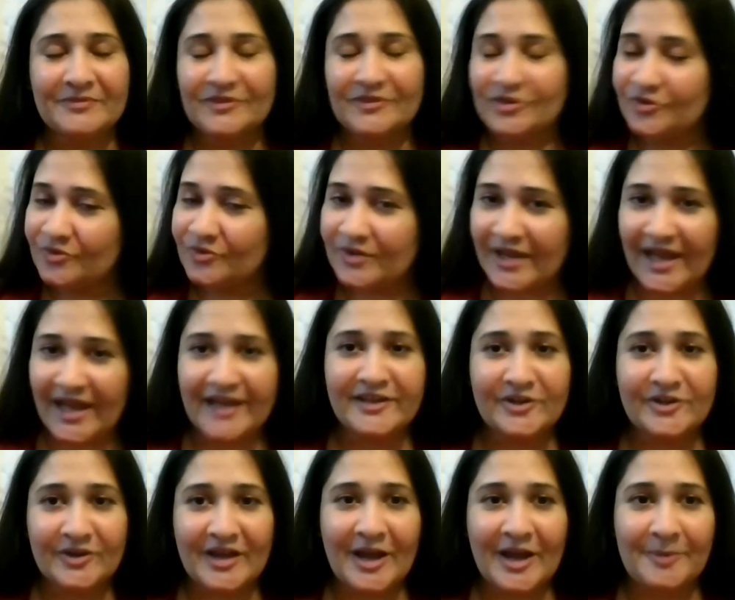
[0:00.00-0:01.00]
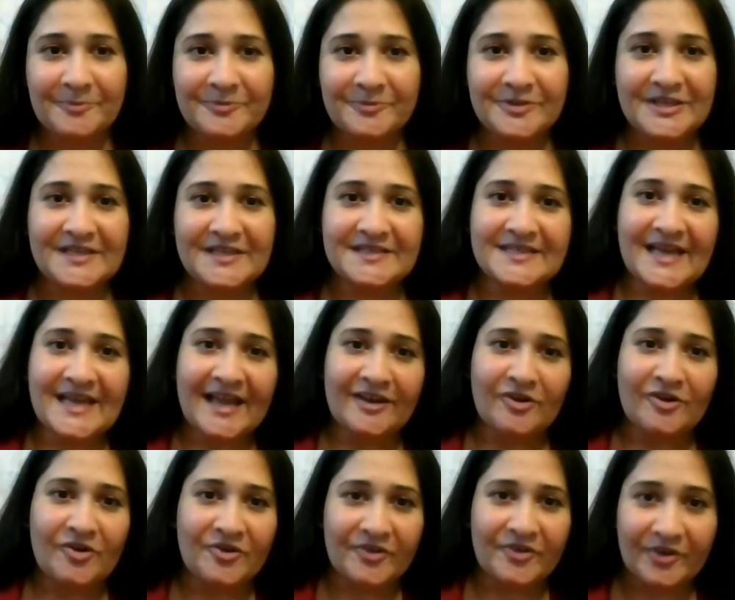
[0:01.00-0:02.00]
You can look up these
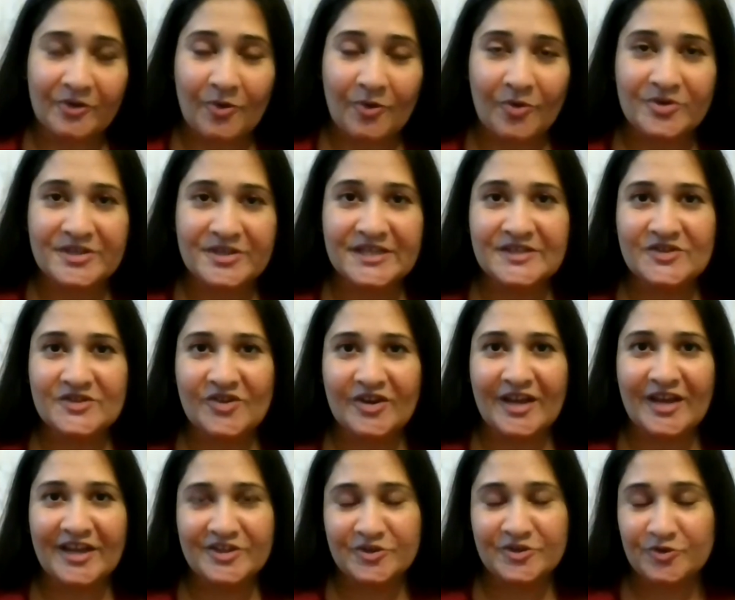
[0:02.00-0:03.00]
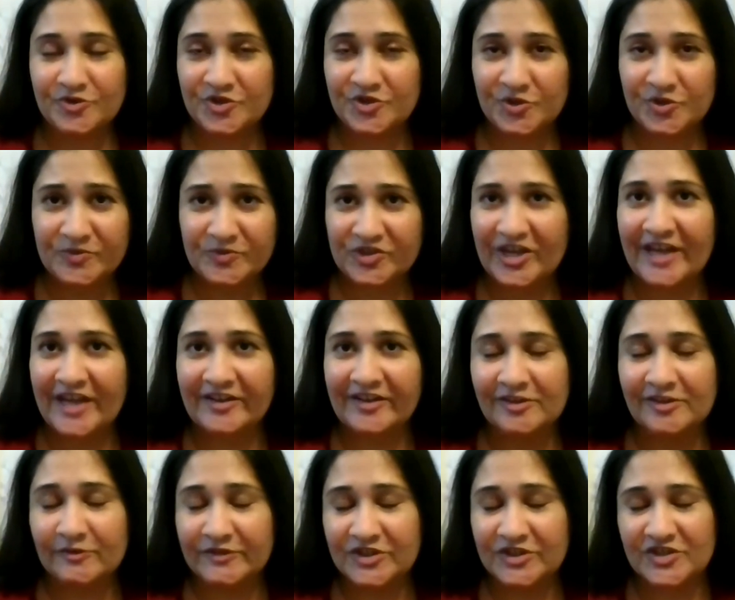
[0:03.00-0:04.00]
dialogue recordings on our YouTube
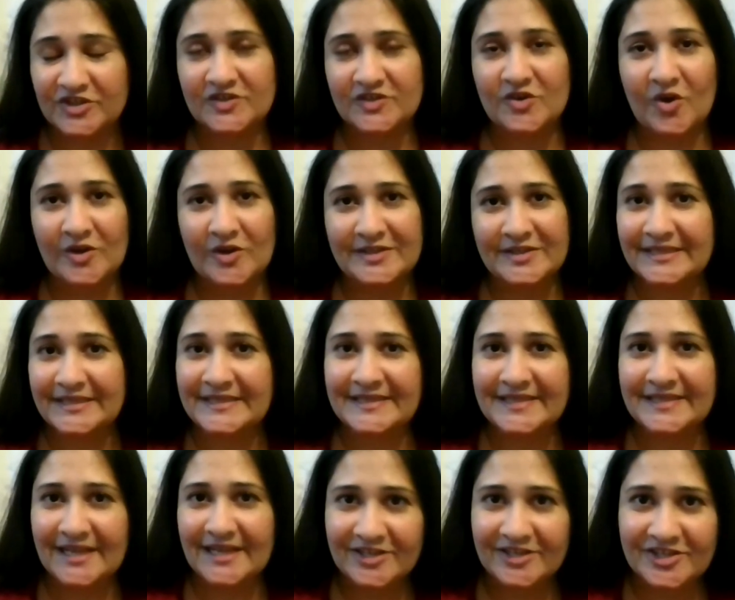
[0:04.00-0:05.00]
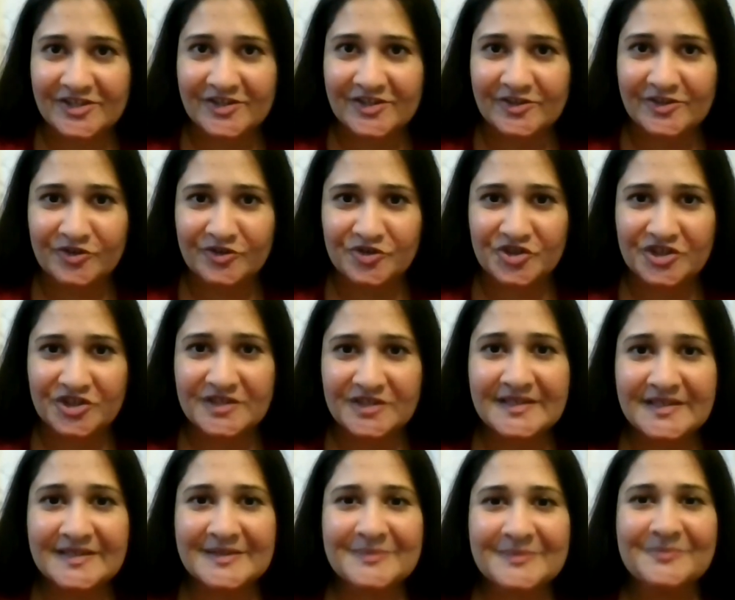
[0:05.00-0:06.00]
channel, which is called Exult
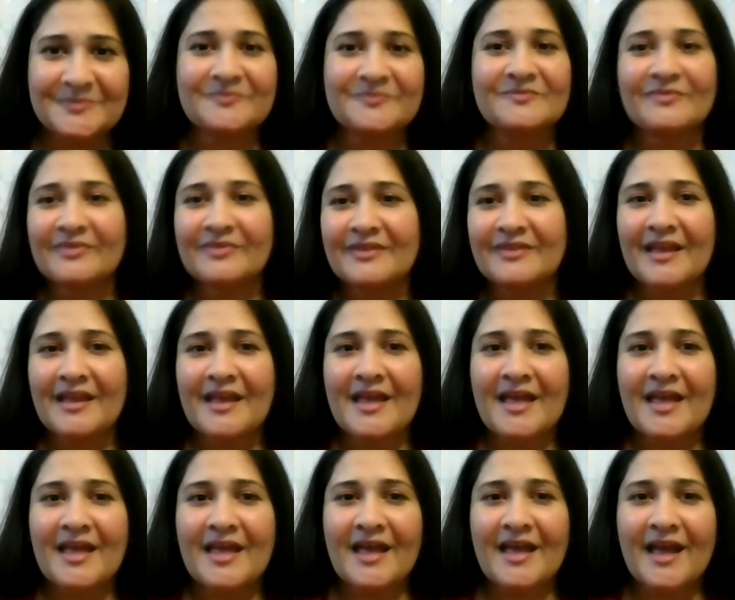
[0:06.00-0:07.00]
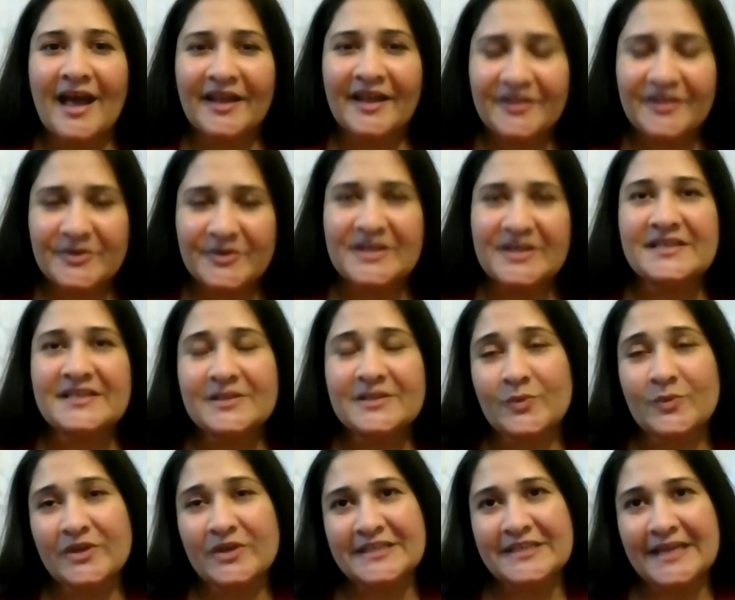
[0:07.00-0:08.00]
Solutions. And the reason
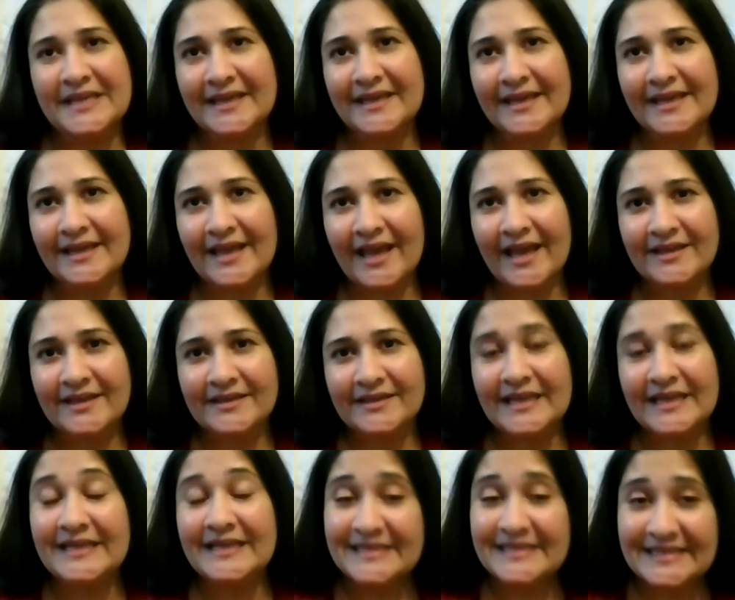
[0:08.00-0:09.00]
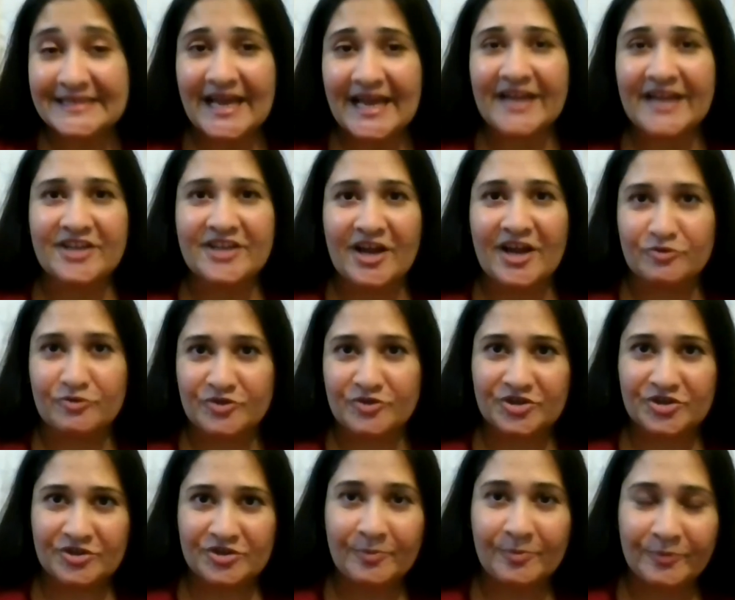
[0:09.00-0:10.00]
we're taking an
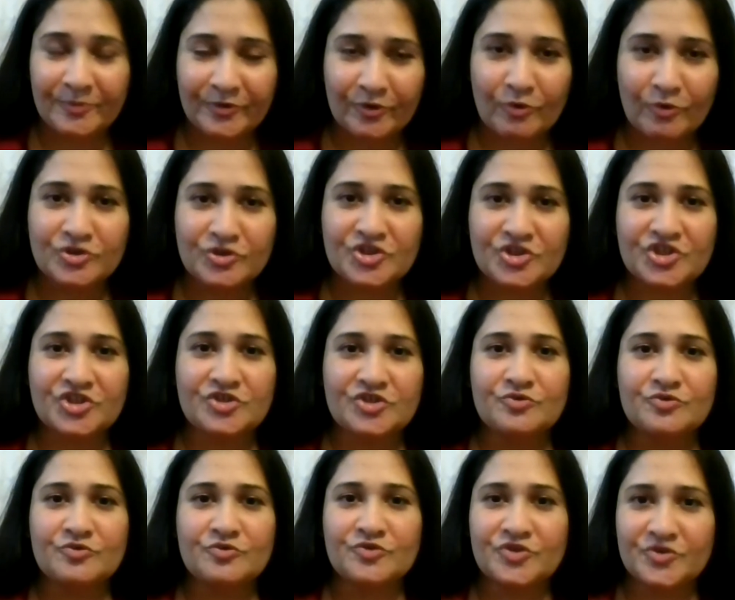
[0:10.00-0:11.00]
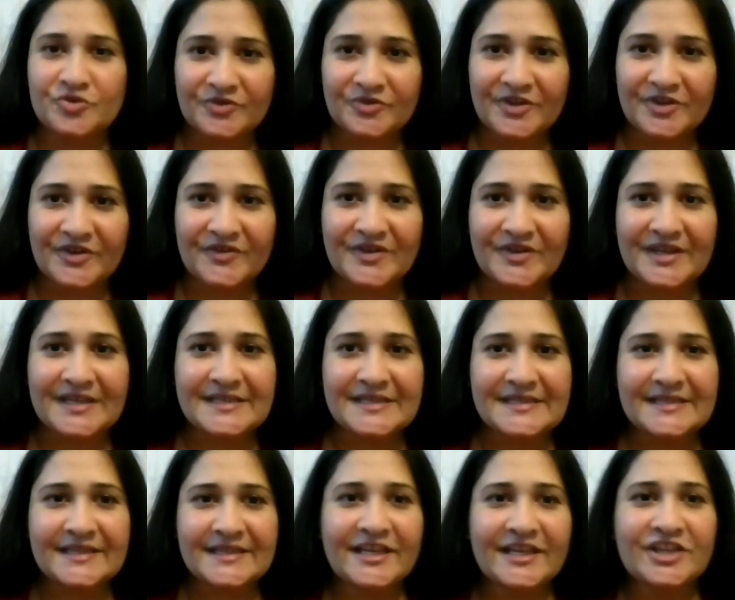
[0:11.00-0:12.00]
inside-out approach to truth and
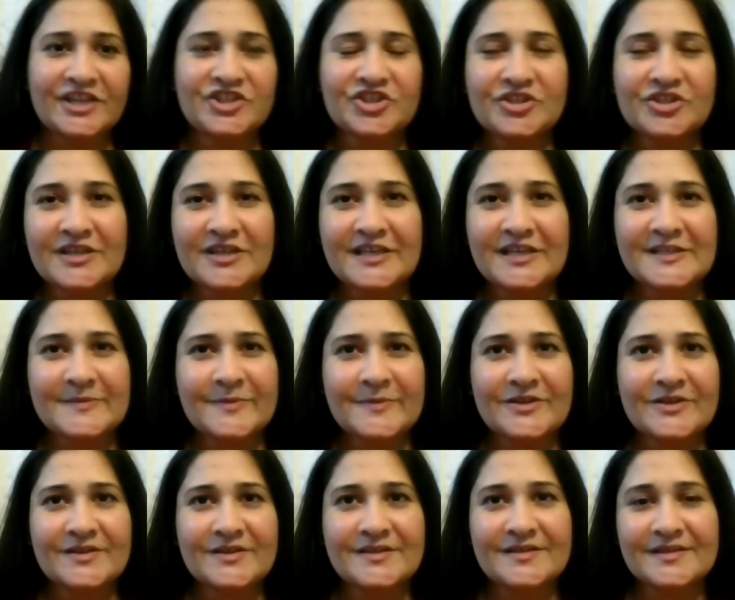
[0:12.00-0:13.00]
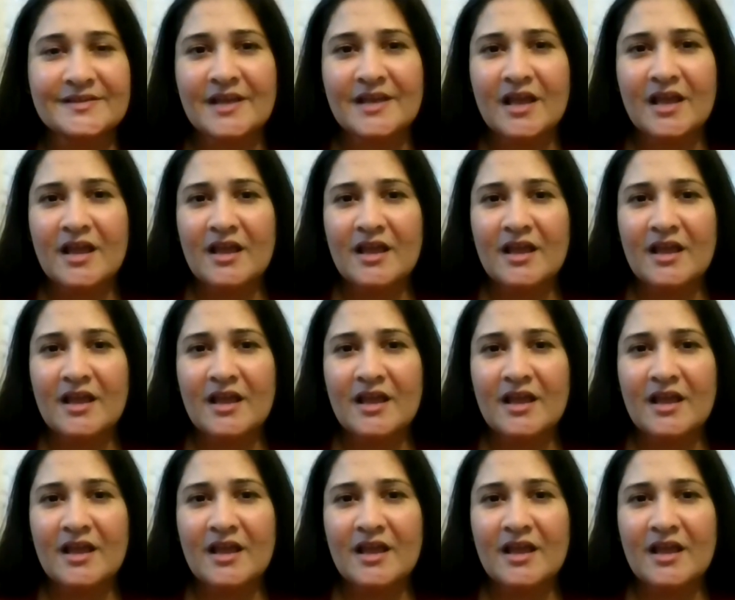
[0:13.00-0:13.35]
reconciliation is because